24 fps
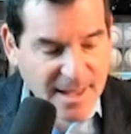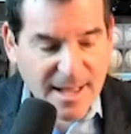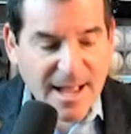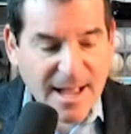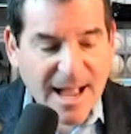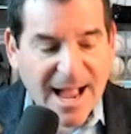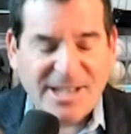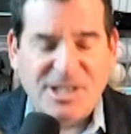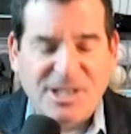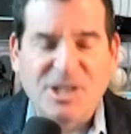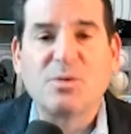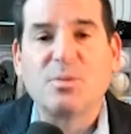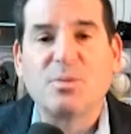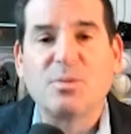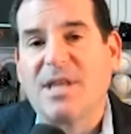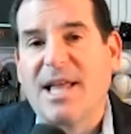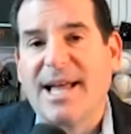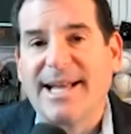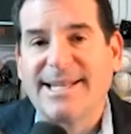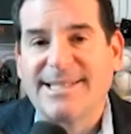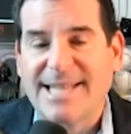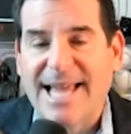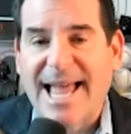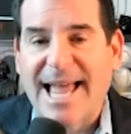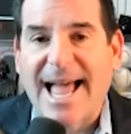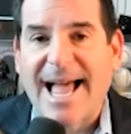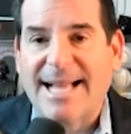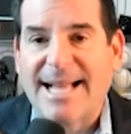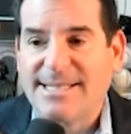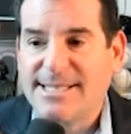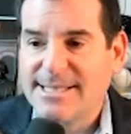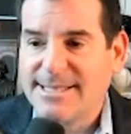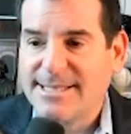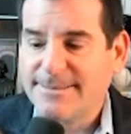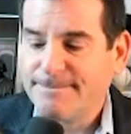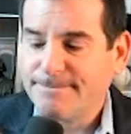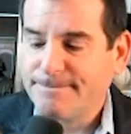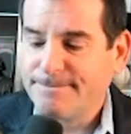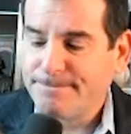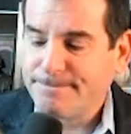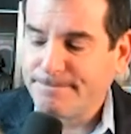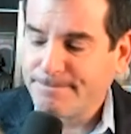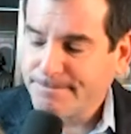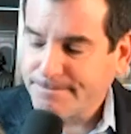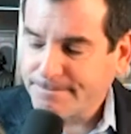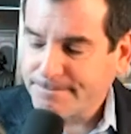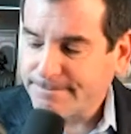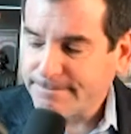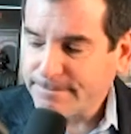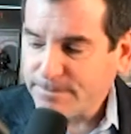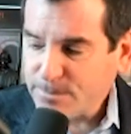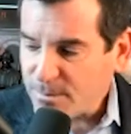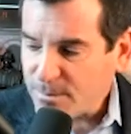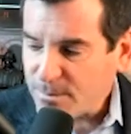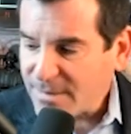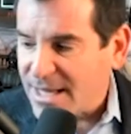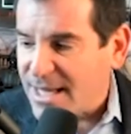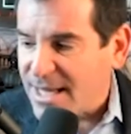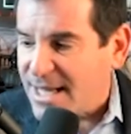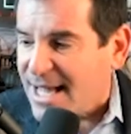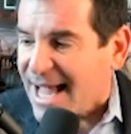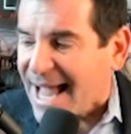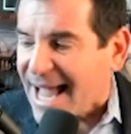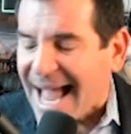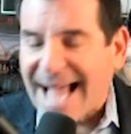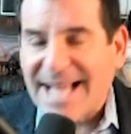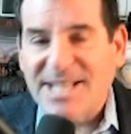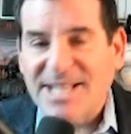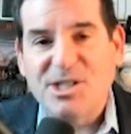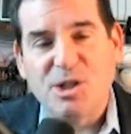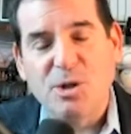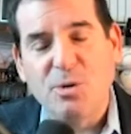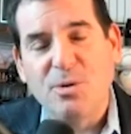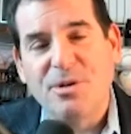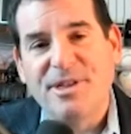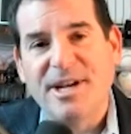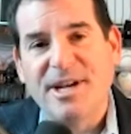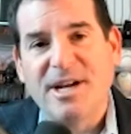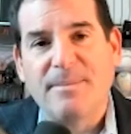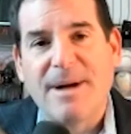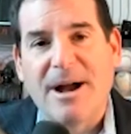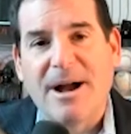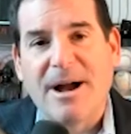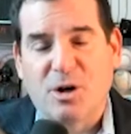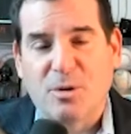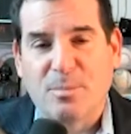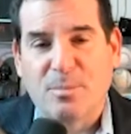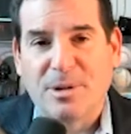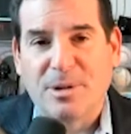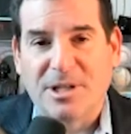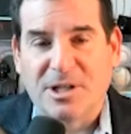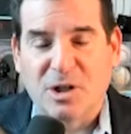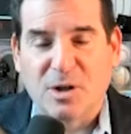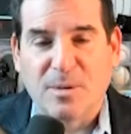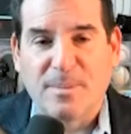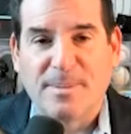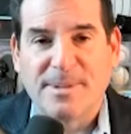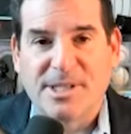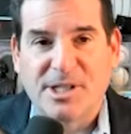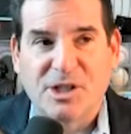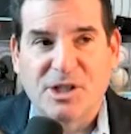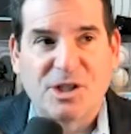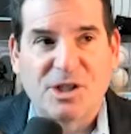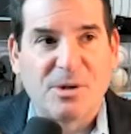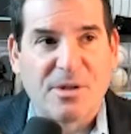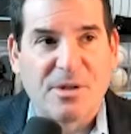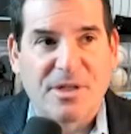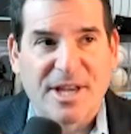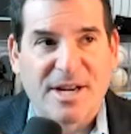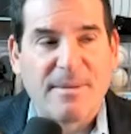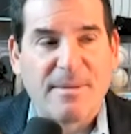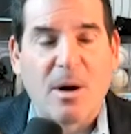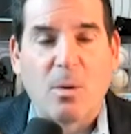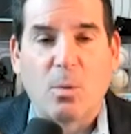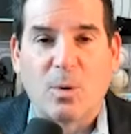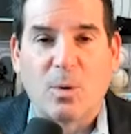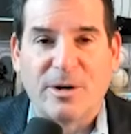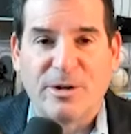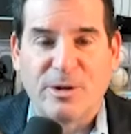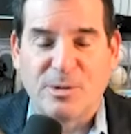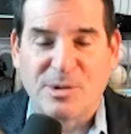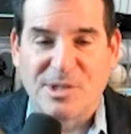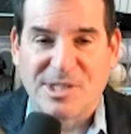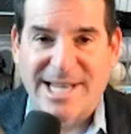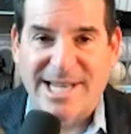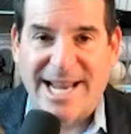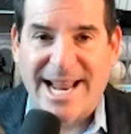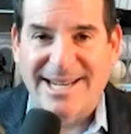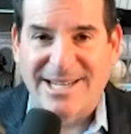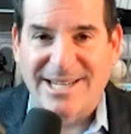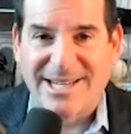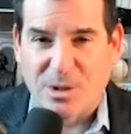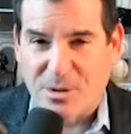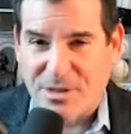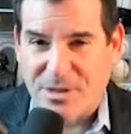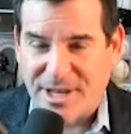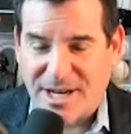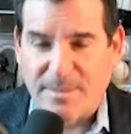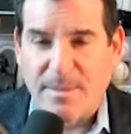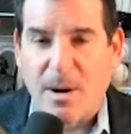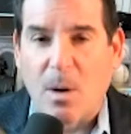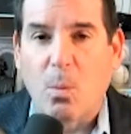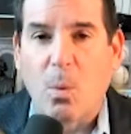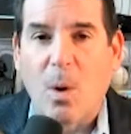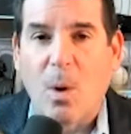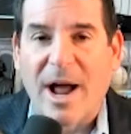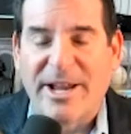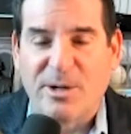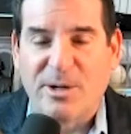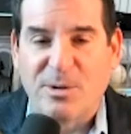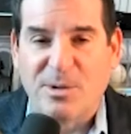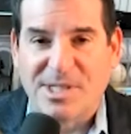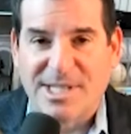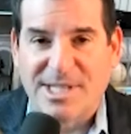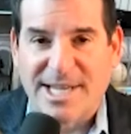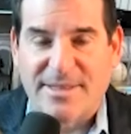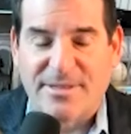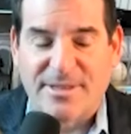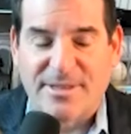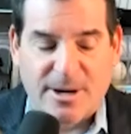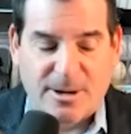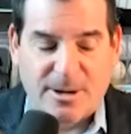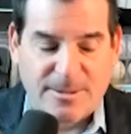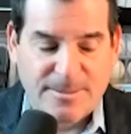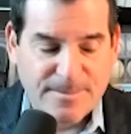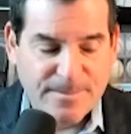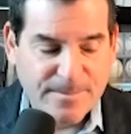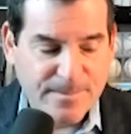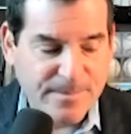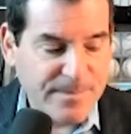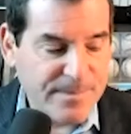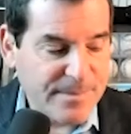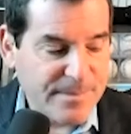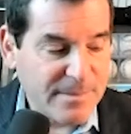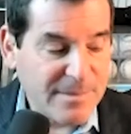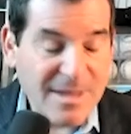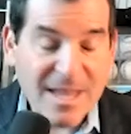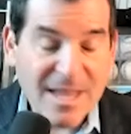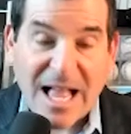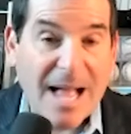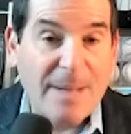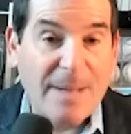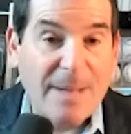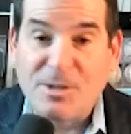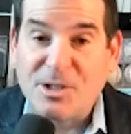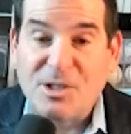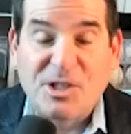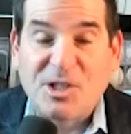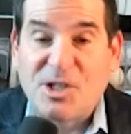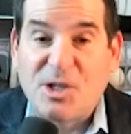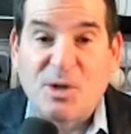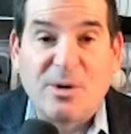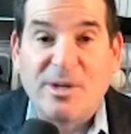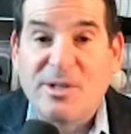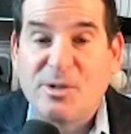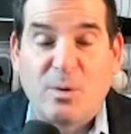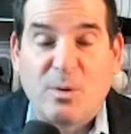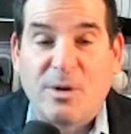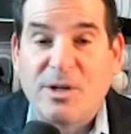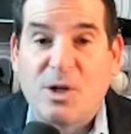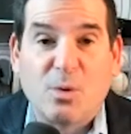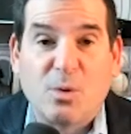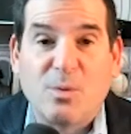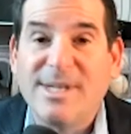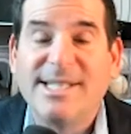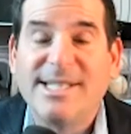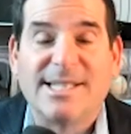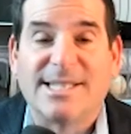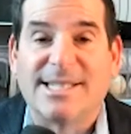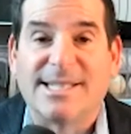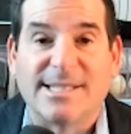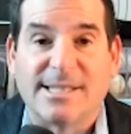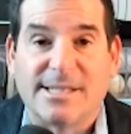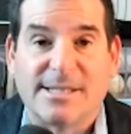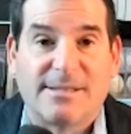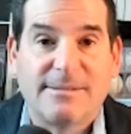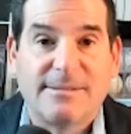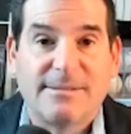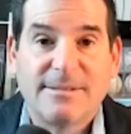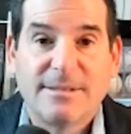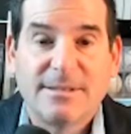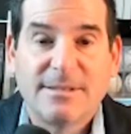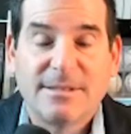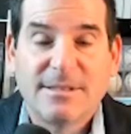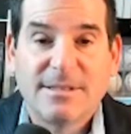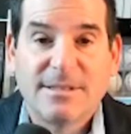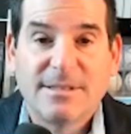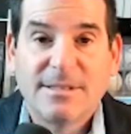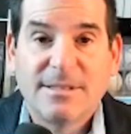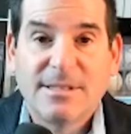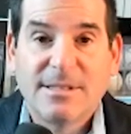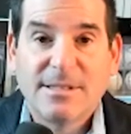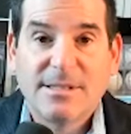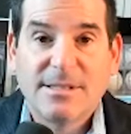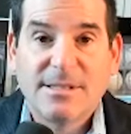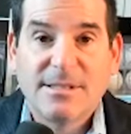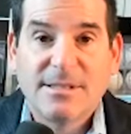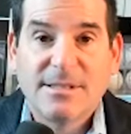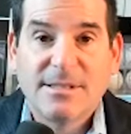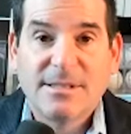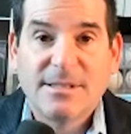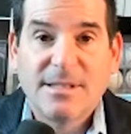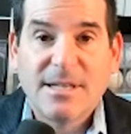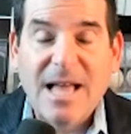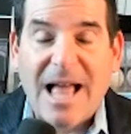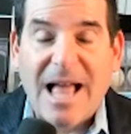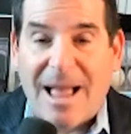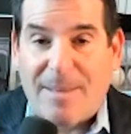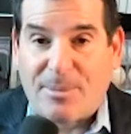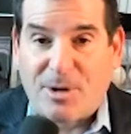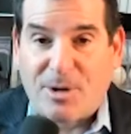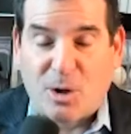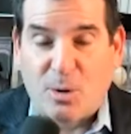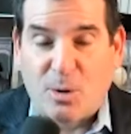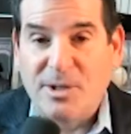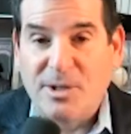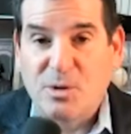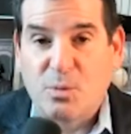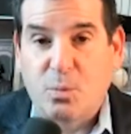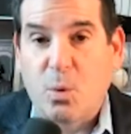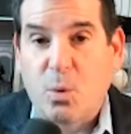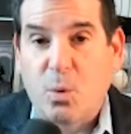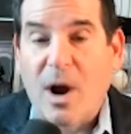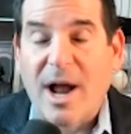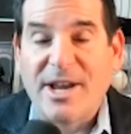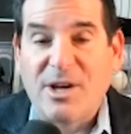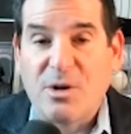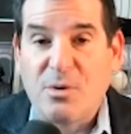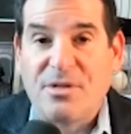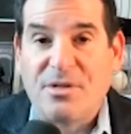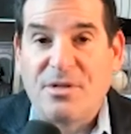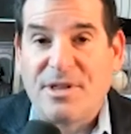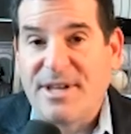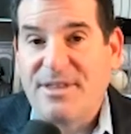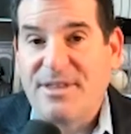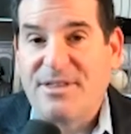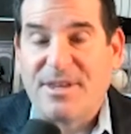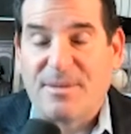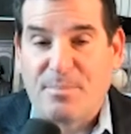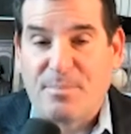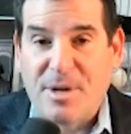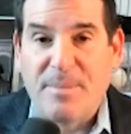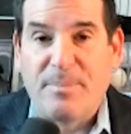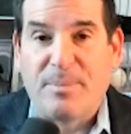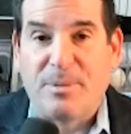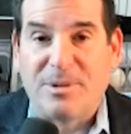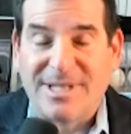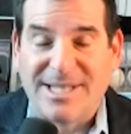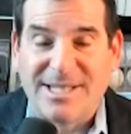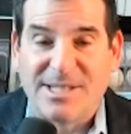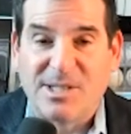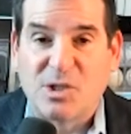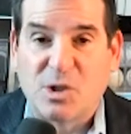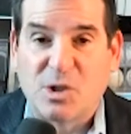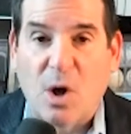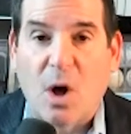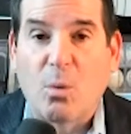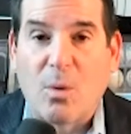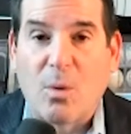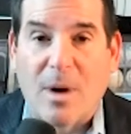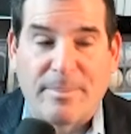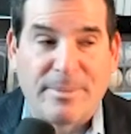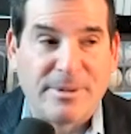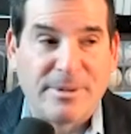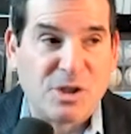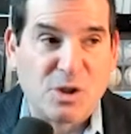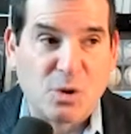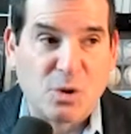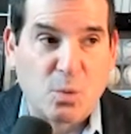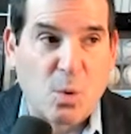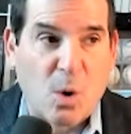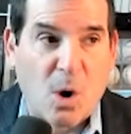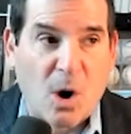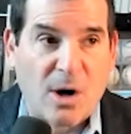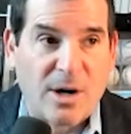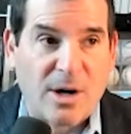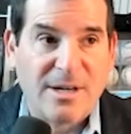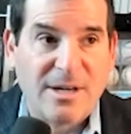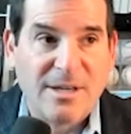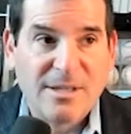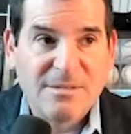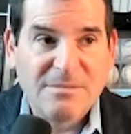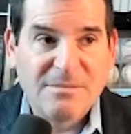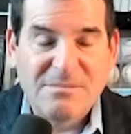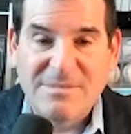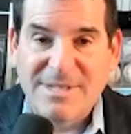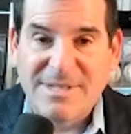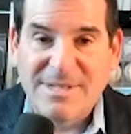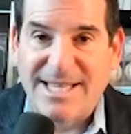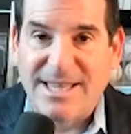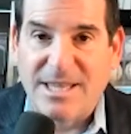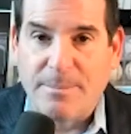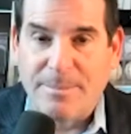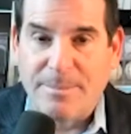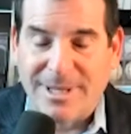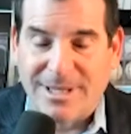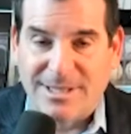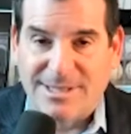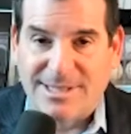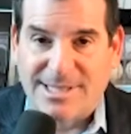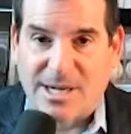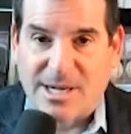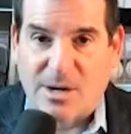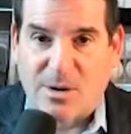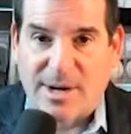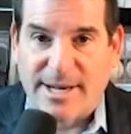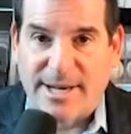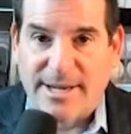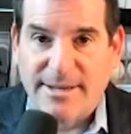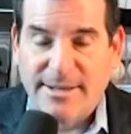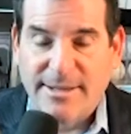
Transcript: I just would like to ask, as you think about your political position, you think about where you stand, and you think about why you stand there, I'm just curious what your reason is. I'm curious why you think that people need assault weapons who aren't in the military.